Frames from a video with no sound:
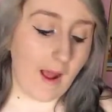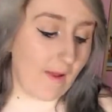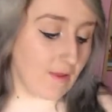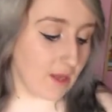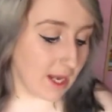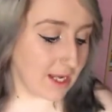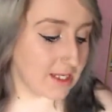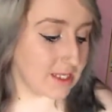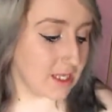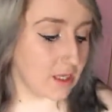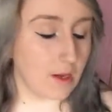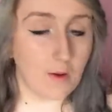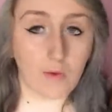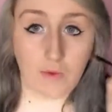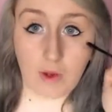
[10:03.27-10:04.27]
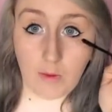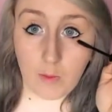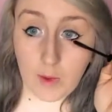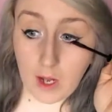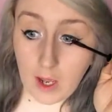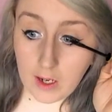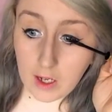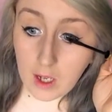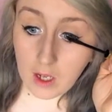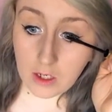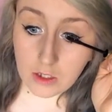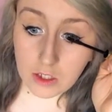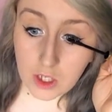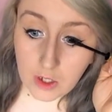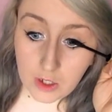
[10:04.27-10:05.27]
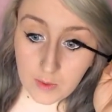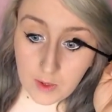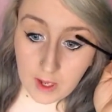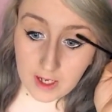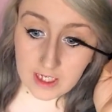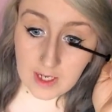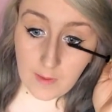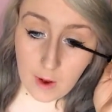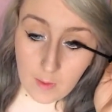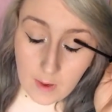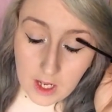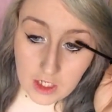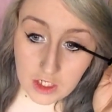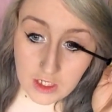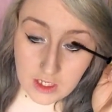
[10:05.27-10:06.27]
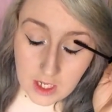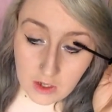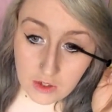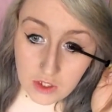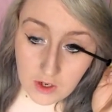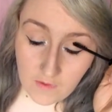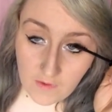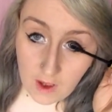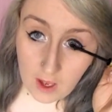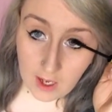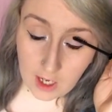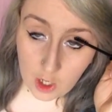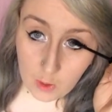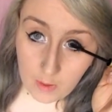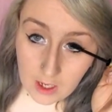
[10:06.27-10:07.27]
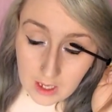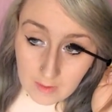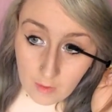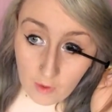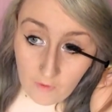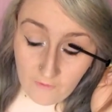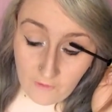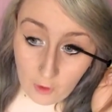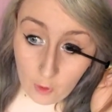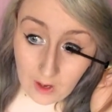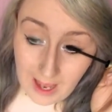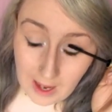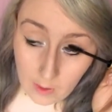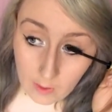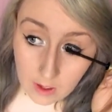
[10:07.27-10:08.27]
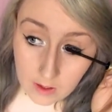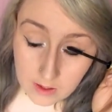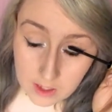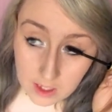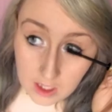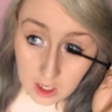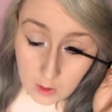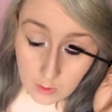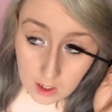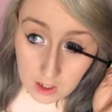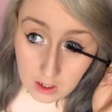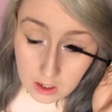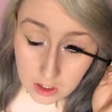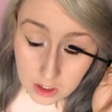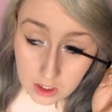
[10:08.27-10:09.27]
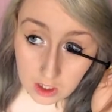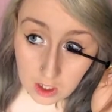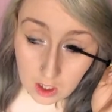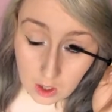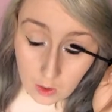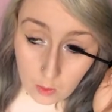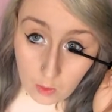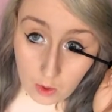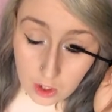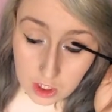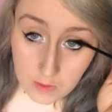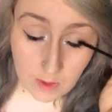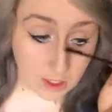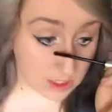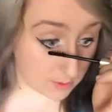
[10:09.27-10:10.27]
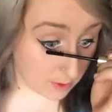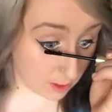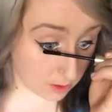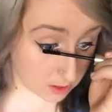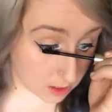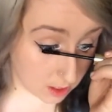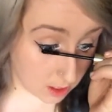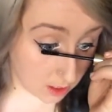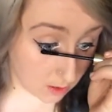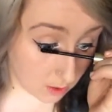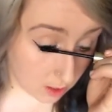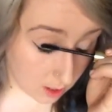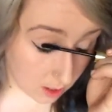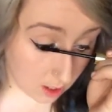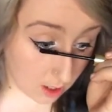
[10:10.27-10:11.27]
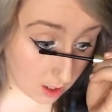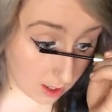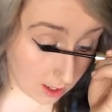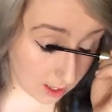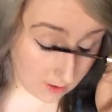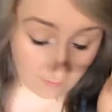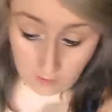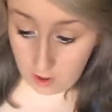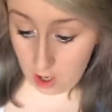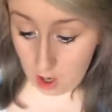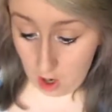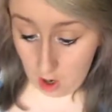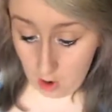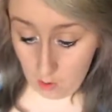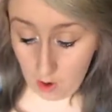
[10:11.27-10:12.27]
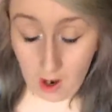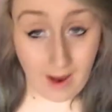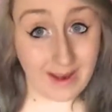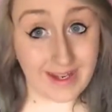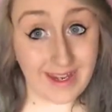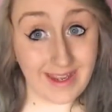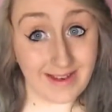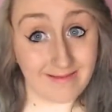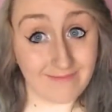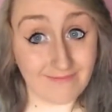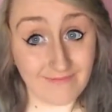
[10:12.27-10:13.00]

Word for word: and the next thing I would read would be like, don't apply it to your bottom lashes, they're too fine, it'll make them all fall out. And I was like, oh my gosh, what am I supposed to do? I have no idea.